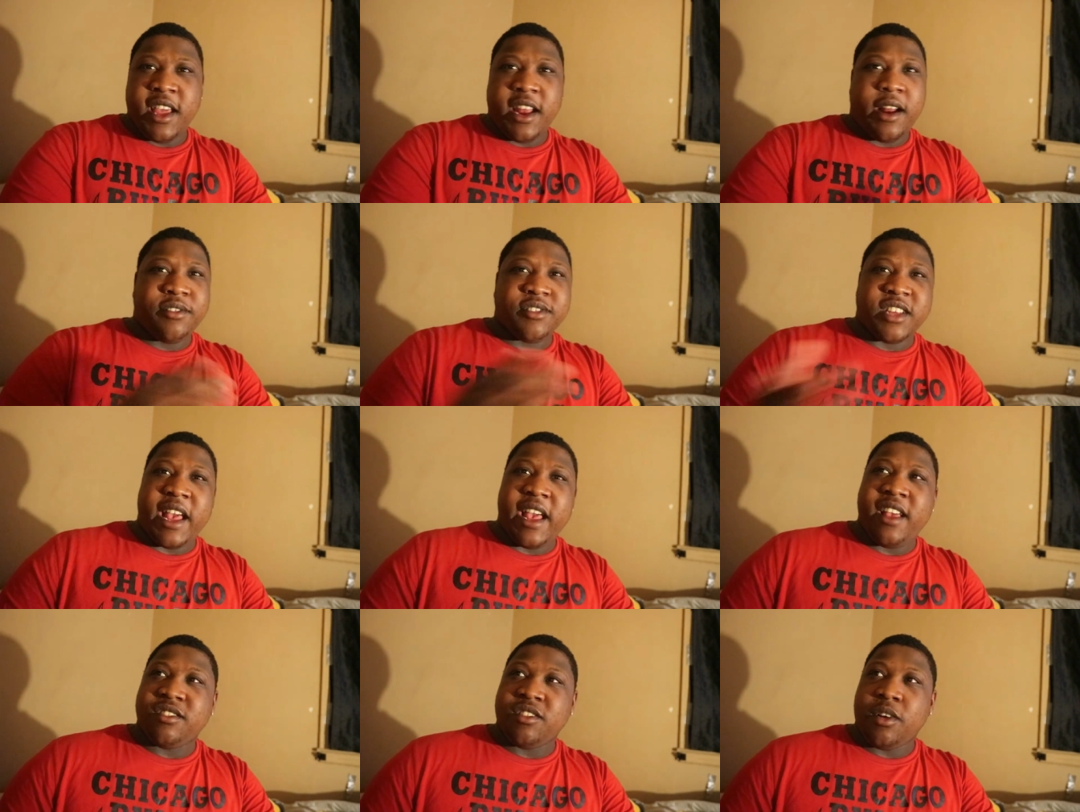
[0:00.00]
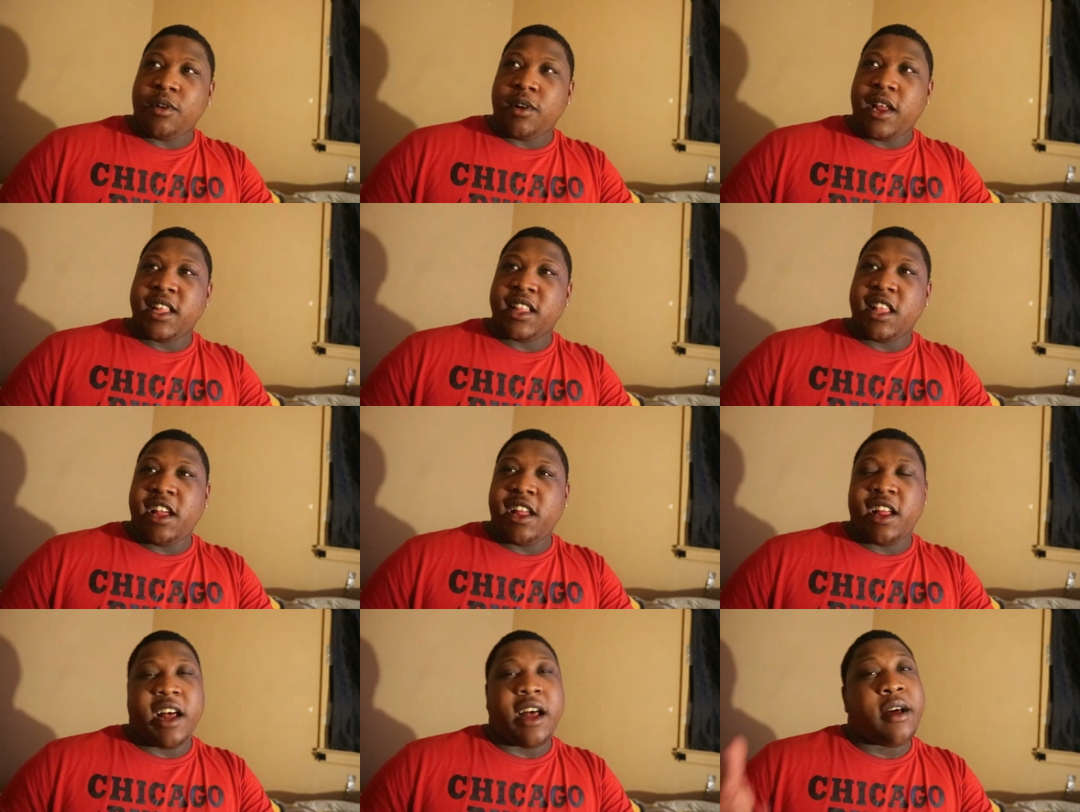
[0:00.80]
and I was an asshole like
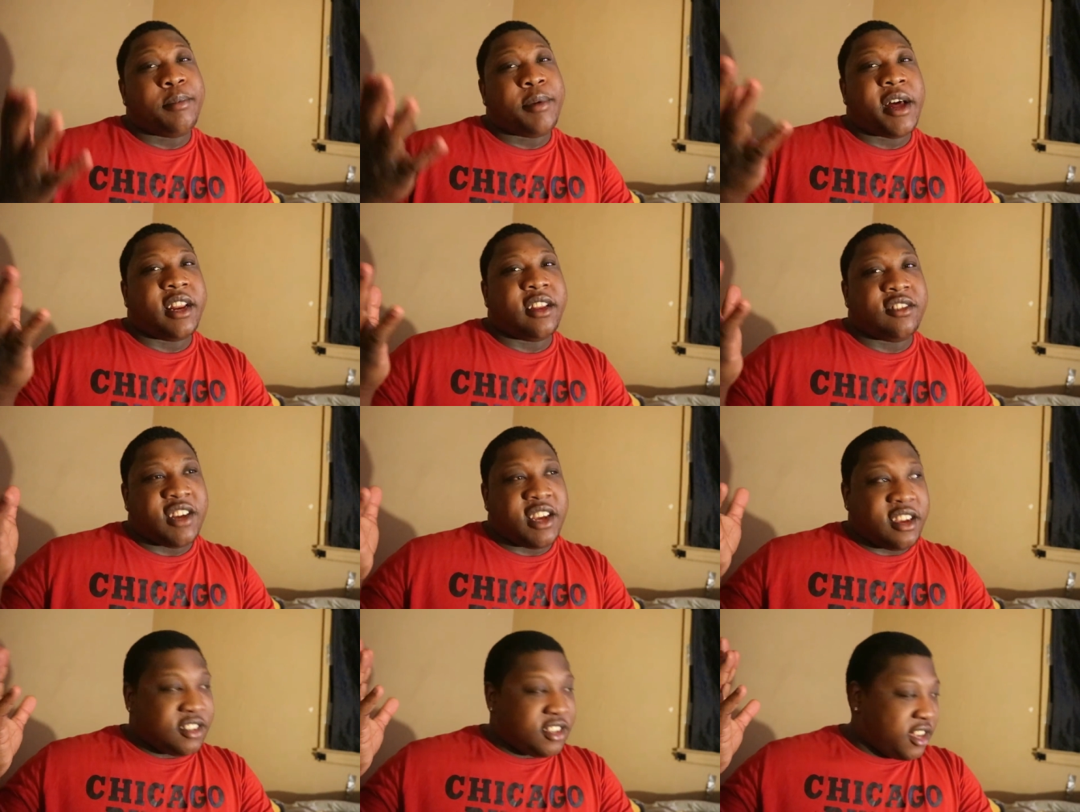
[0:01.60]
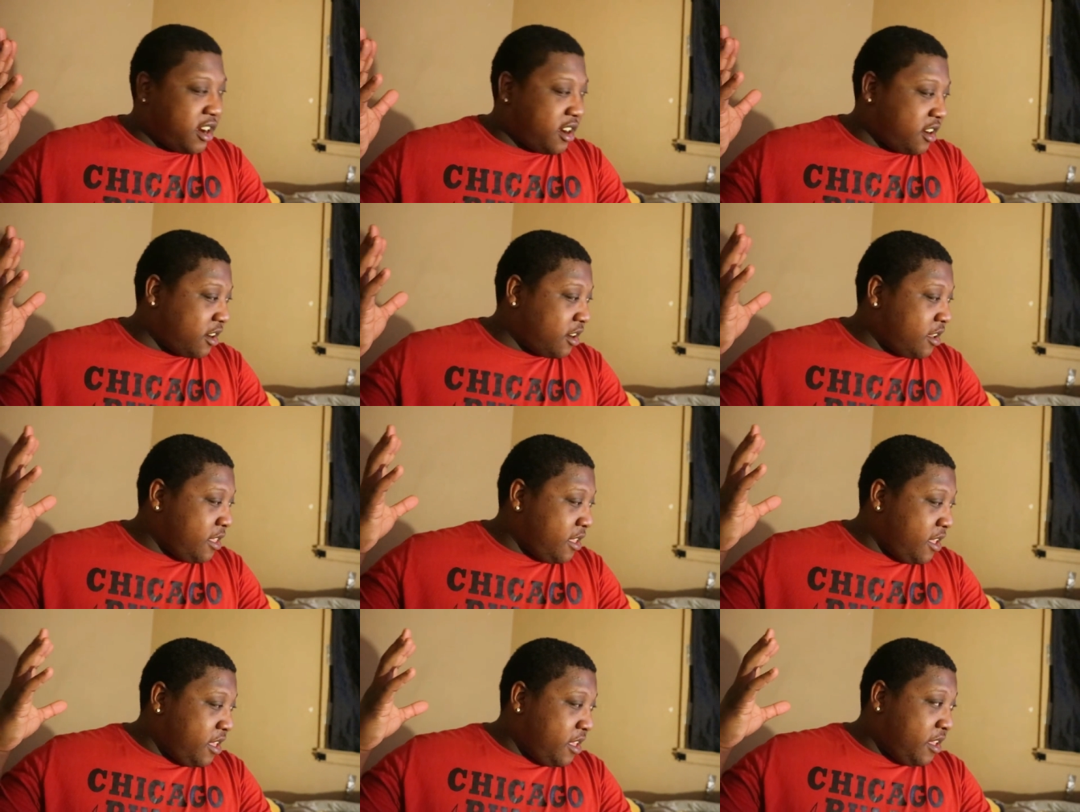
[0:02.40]
that, I apologize to her
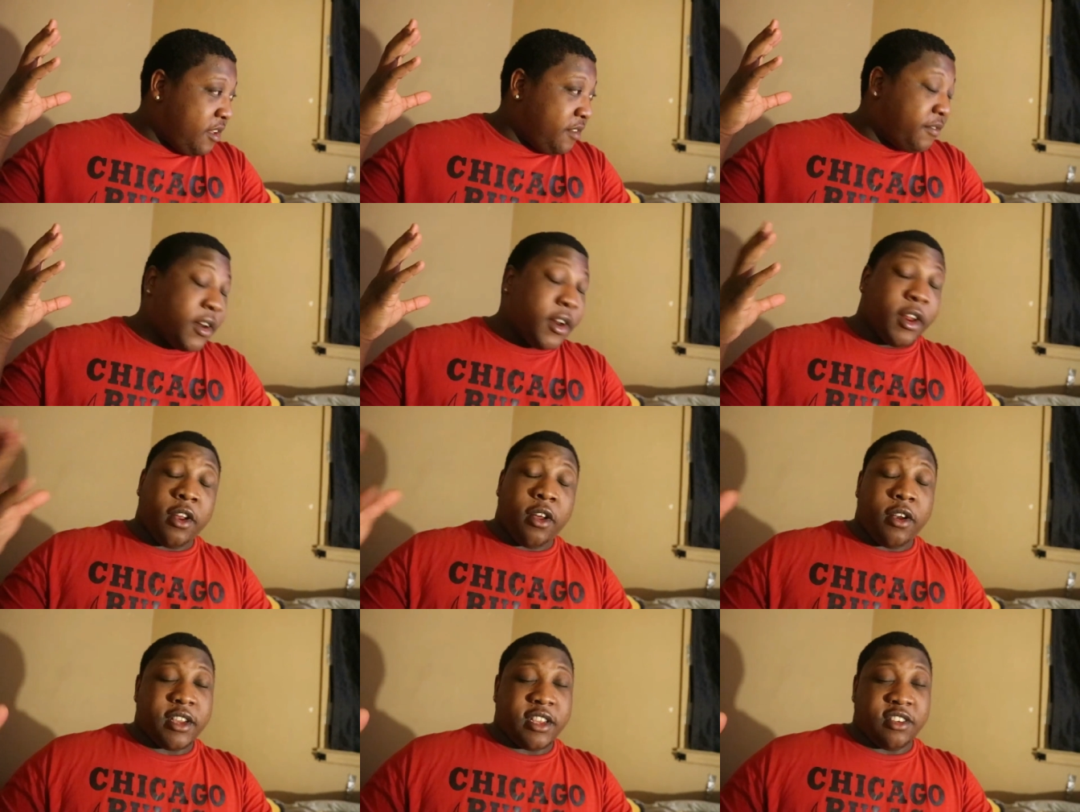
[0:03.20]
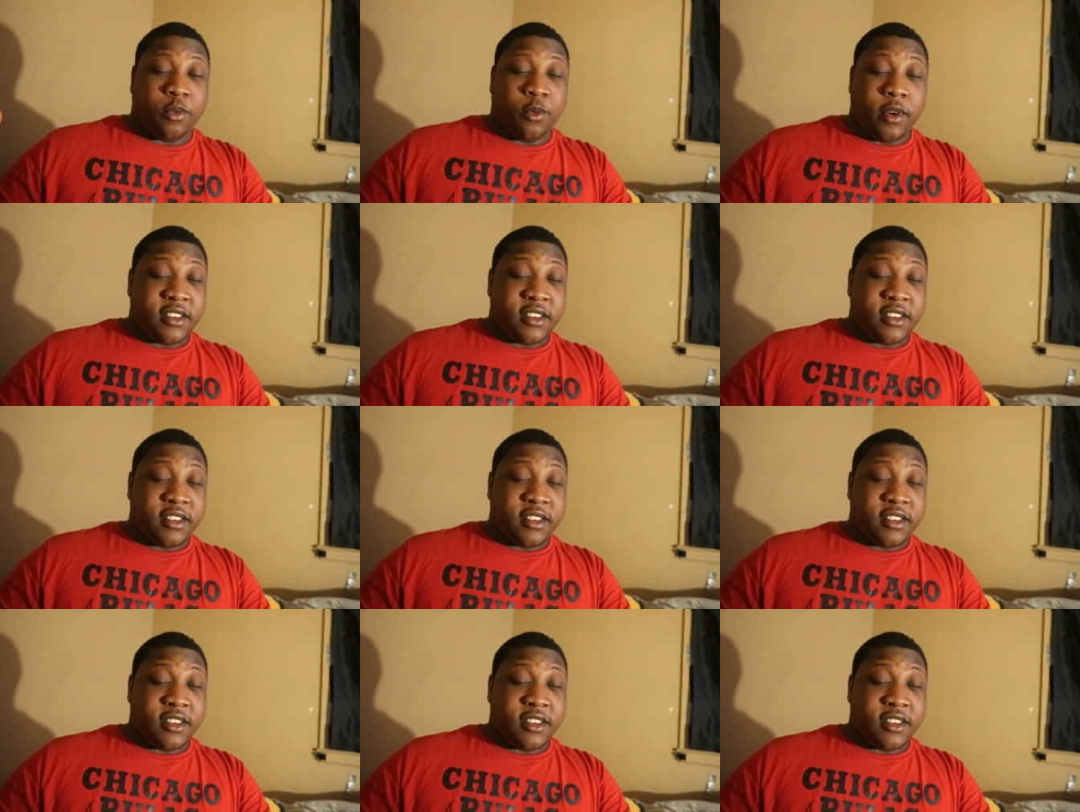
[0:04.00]
for the longest.